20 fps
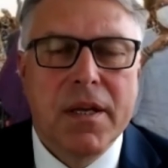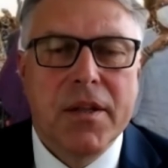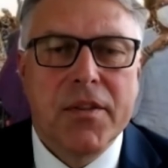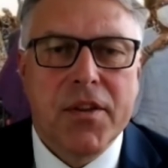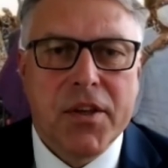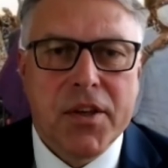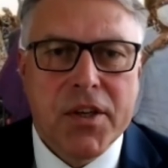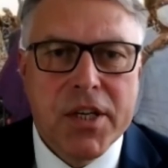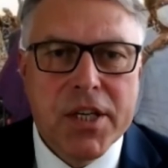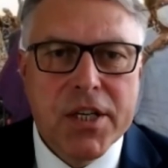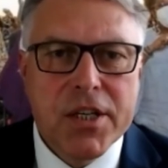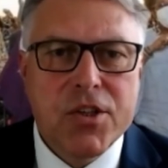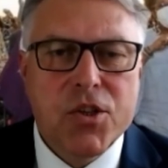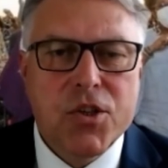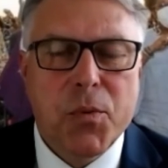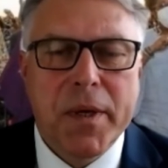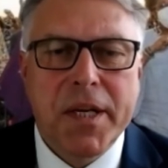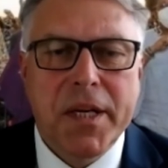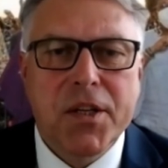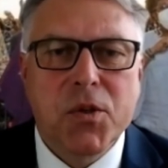The year
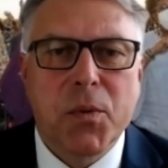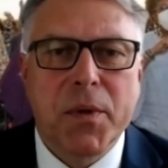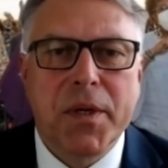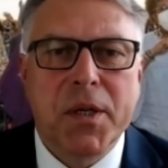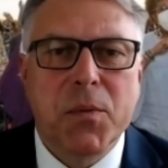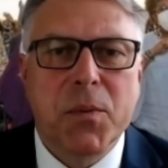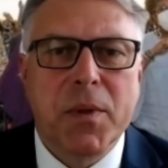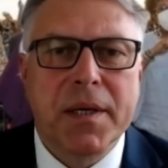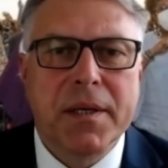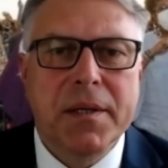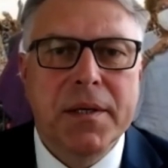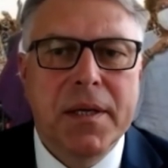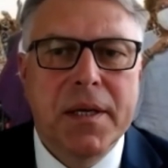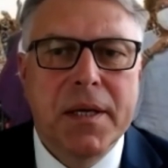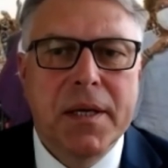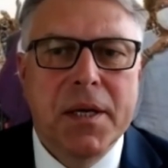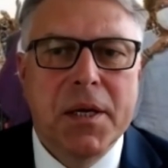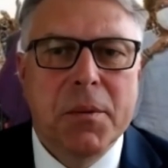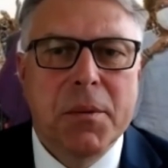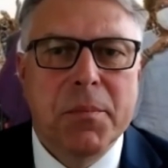2021
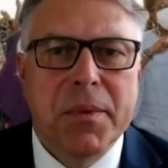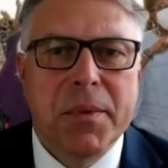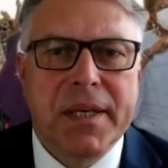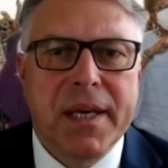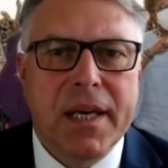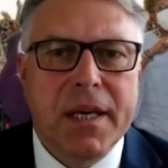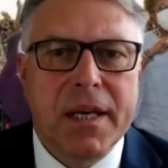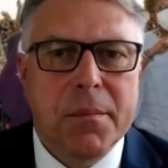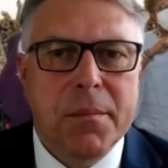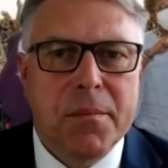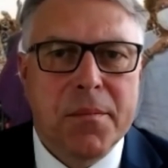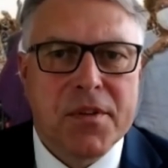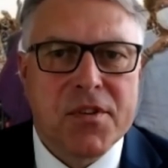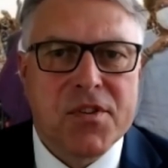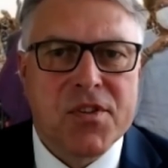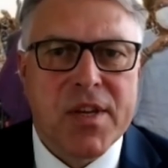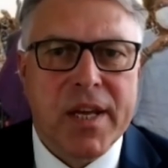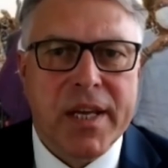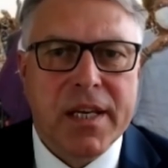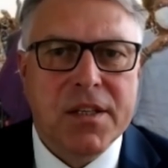became the
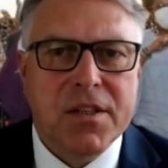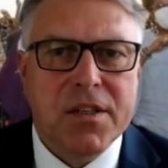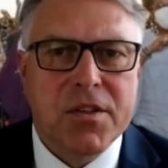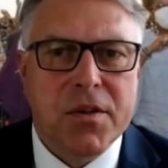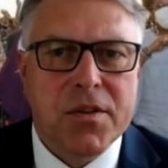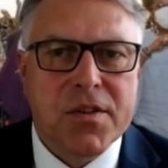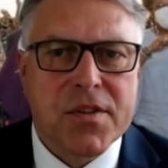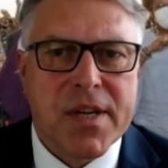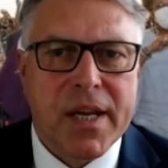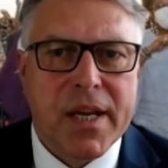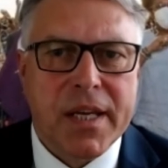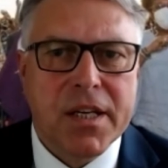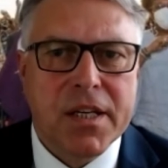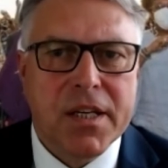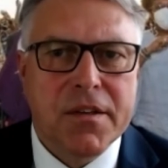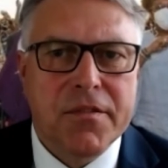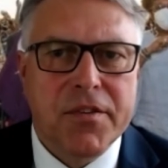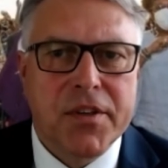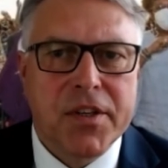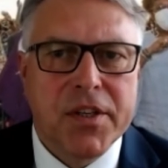second
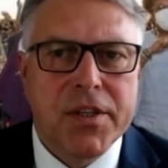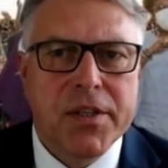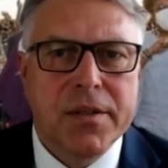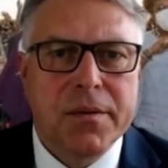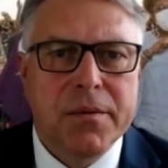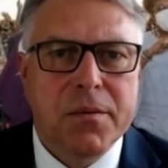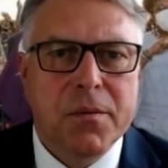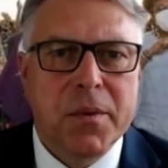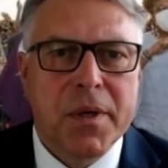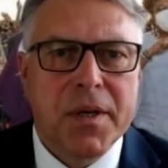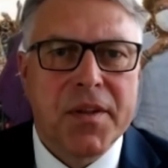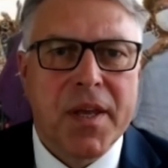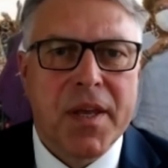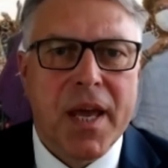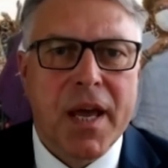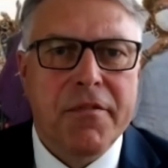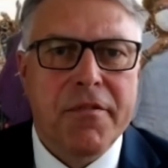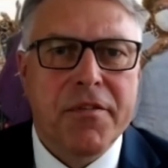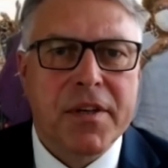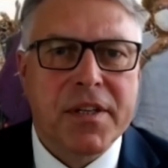consecutive year where the
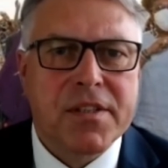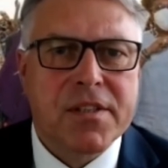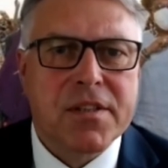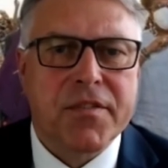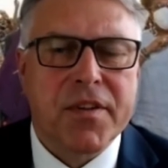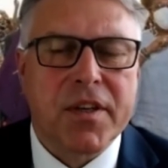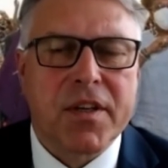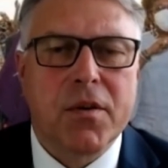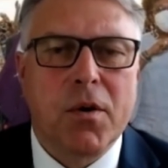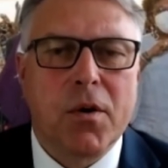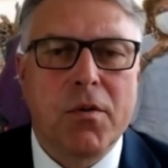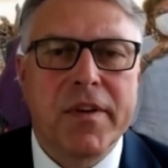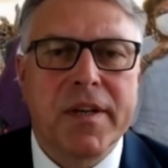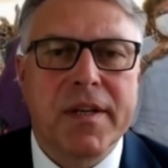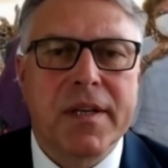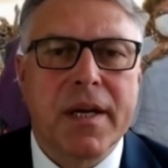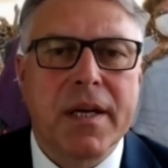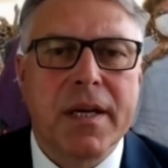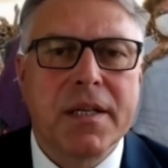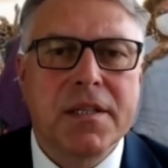effects of the
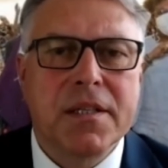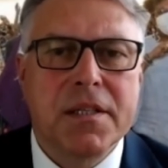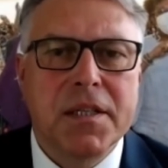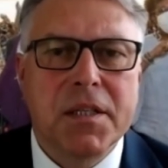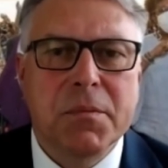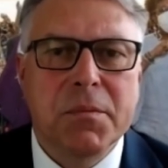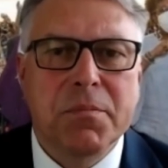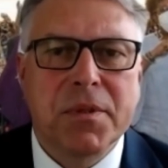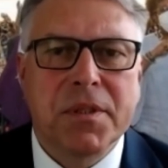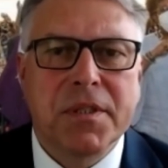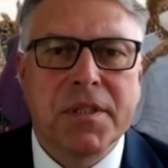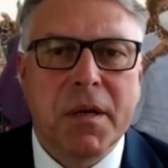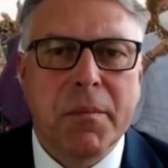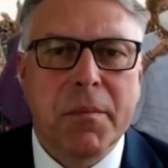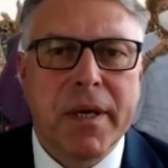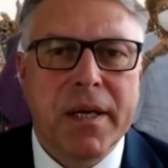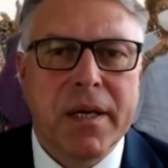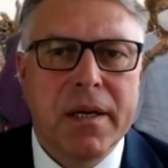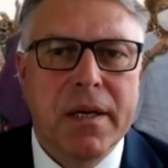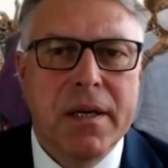COVID-19
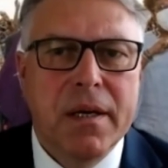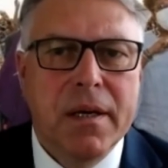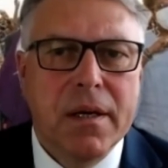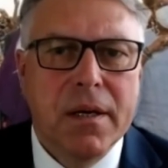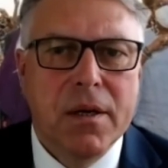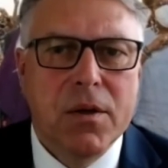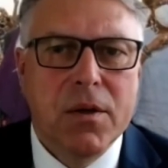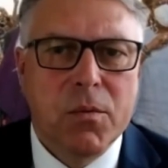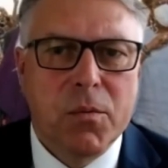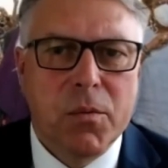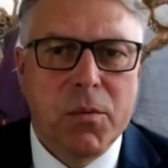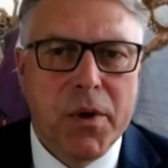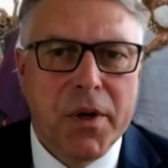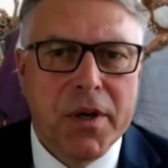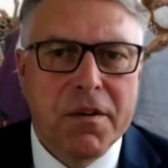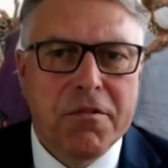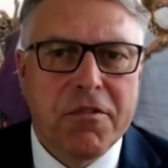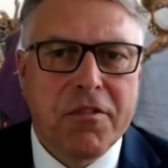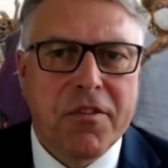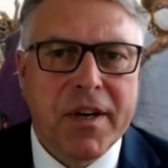pandemic were
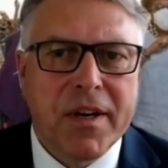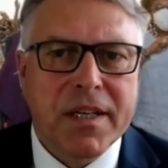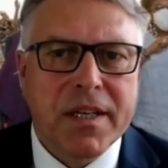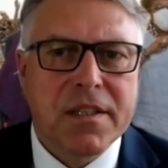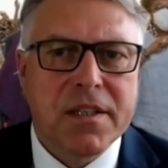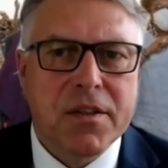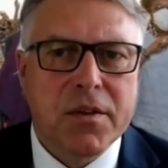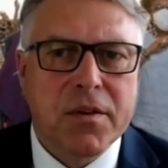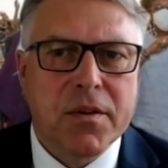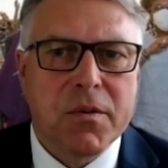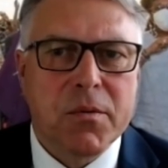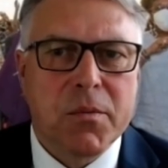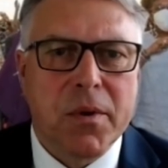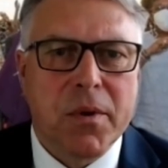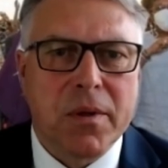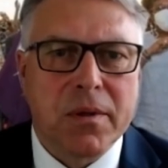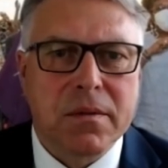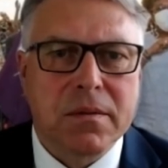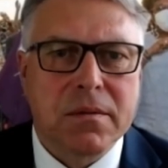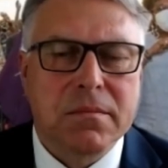inflicted on the
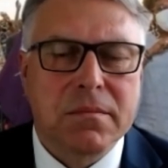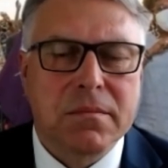world.